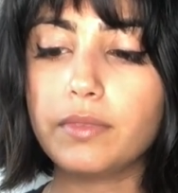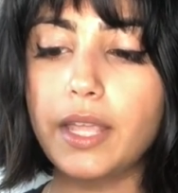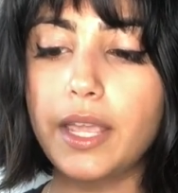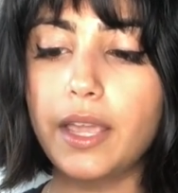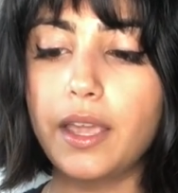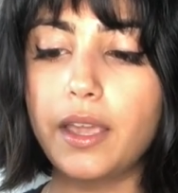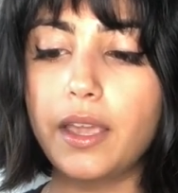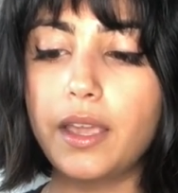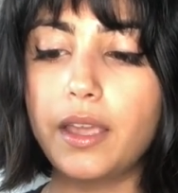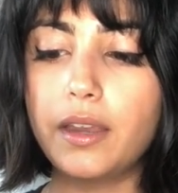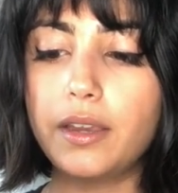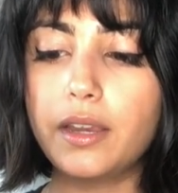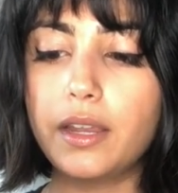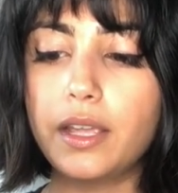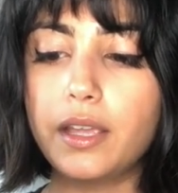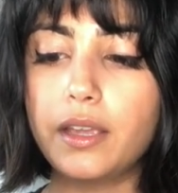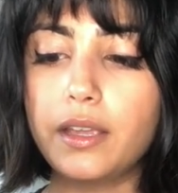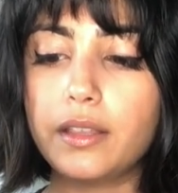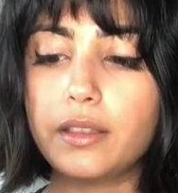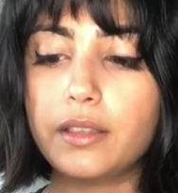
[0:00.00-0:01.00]
And
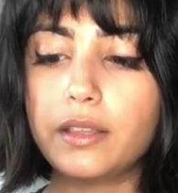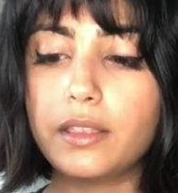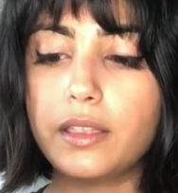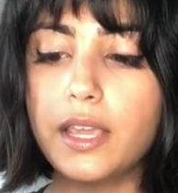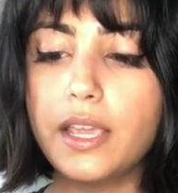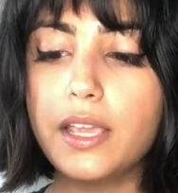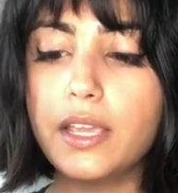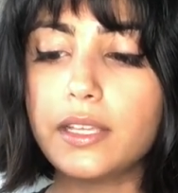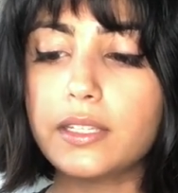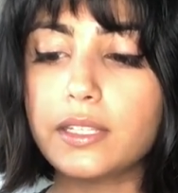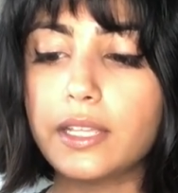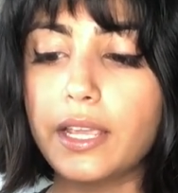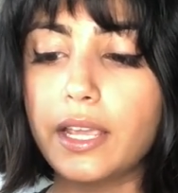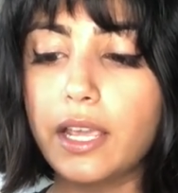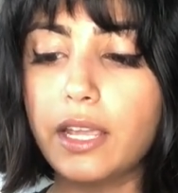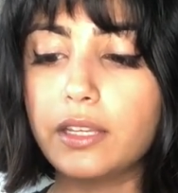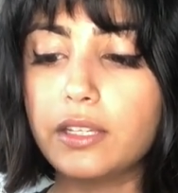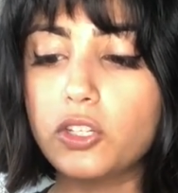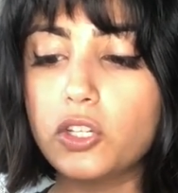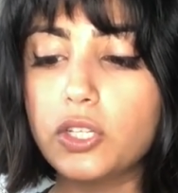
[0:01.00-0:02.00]
the thing is, like,
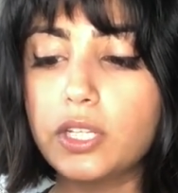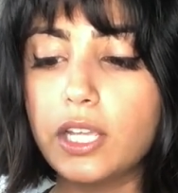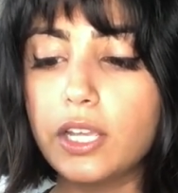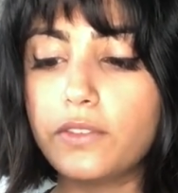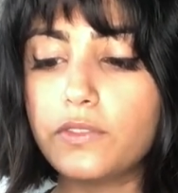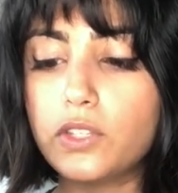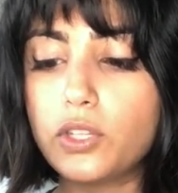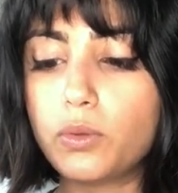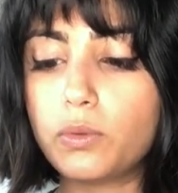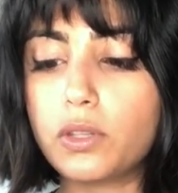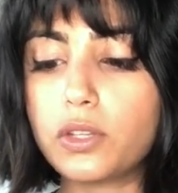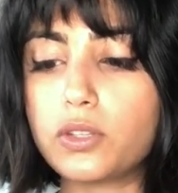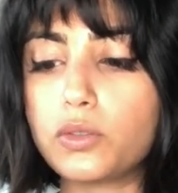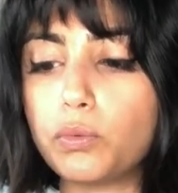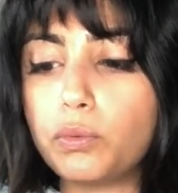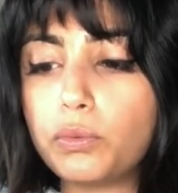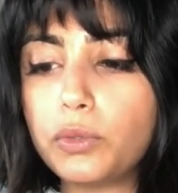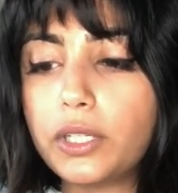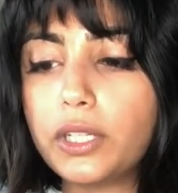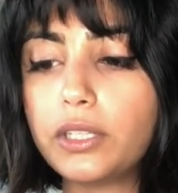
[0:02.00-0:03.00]
it just gives you this
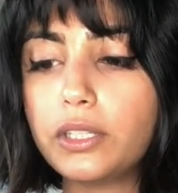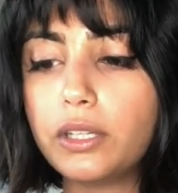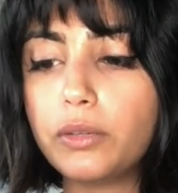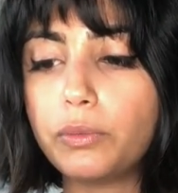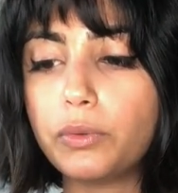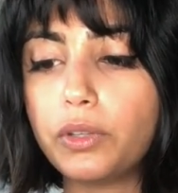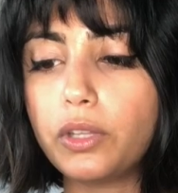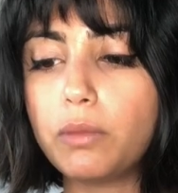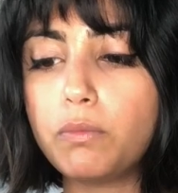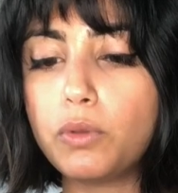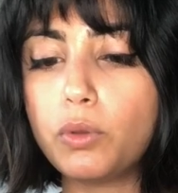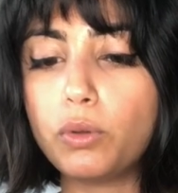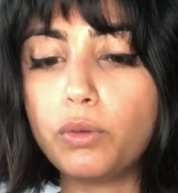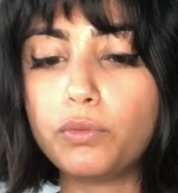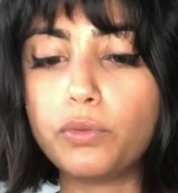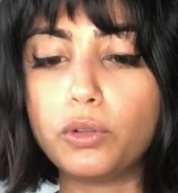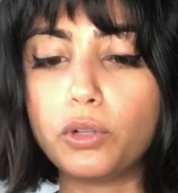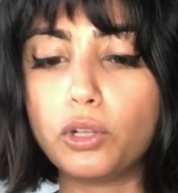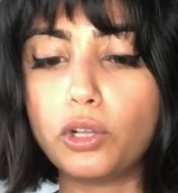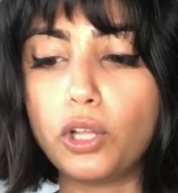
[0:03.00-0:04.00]
really, really
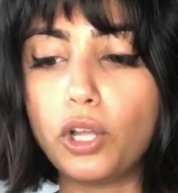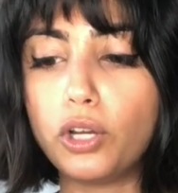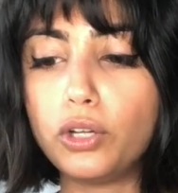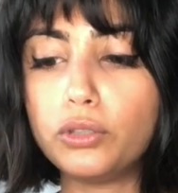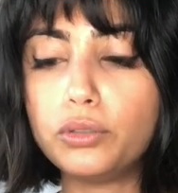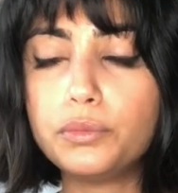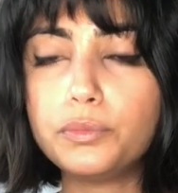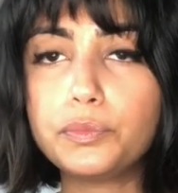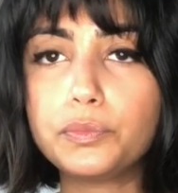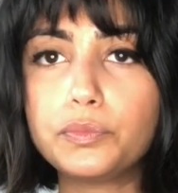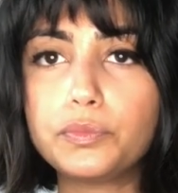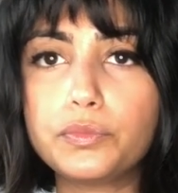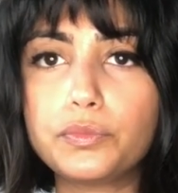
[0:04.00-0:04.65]
beautiful glow.